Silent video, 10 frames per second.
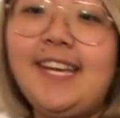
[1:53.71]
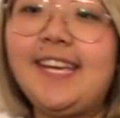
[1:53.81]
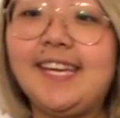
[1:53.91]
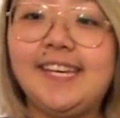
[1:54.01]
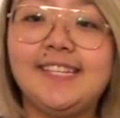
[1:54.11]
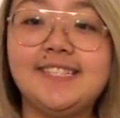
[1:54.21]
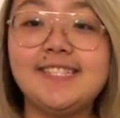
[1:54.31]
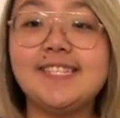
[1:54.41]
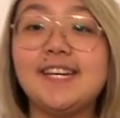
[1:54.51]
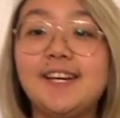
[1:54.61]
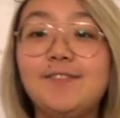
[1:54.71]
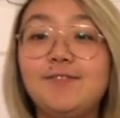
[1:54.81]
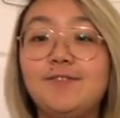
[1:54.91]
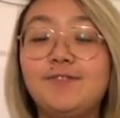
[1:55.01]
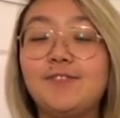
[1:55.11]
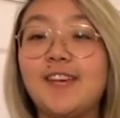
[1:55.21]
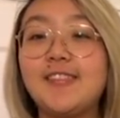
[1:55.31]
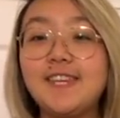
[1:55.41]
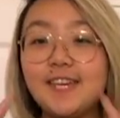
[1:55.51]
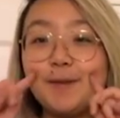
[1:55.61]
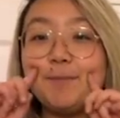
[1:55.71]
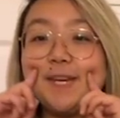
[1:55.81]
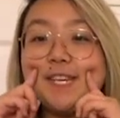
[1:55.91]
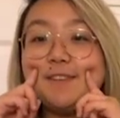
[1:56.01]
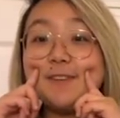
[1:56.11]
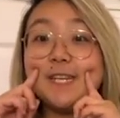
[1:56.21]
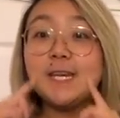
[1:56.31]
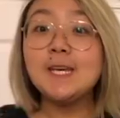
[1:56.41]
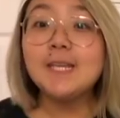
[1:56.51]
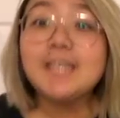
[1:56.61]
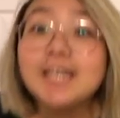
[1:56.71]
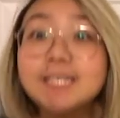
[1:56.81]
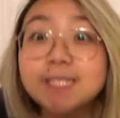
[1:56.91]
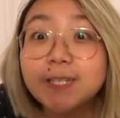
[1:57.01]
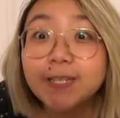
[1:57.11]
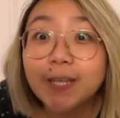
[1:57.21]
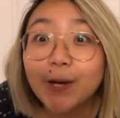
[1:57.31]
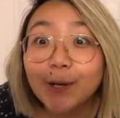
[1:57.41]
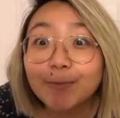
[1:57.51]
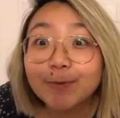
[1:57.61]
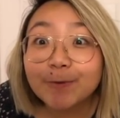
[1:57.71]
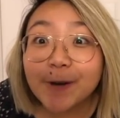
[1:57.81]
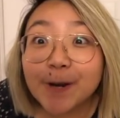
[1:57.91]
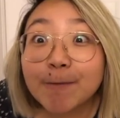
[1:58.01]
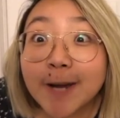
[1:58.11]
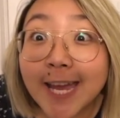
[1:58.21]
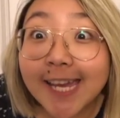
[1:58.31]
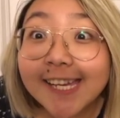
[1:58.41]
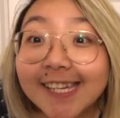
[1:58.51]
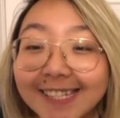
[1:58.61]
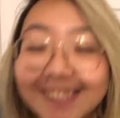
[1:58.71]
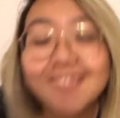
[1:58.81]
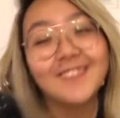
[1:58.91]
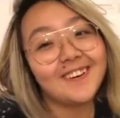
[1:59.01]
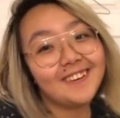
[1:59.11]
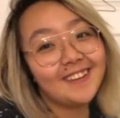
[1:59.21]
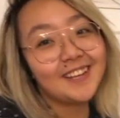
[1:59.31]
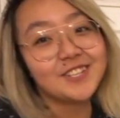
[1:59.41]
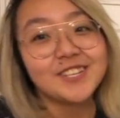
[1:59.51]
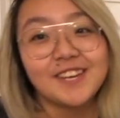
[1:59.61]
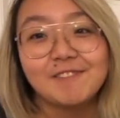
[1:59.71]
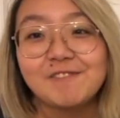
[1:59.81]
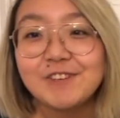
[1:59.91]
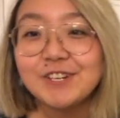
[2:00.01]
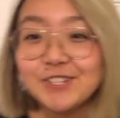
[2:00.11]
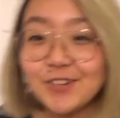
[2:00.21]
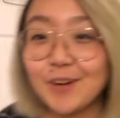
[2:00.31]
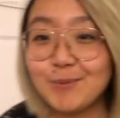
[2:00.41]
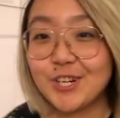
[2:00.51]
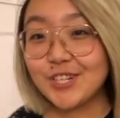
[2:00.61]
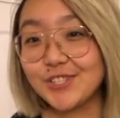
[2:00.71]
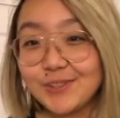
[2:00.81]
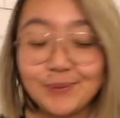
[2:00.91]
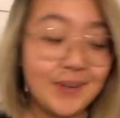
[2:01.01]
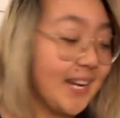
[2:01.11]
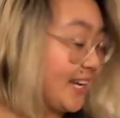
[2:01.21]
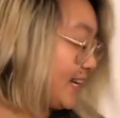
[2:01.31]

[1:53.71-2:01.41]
And I think I might even cast on the arms right away, so I'll actually have a finished object soon.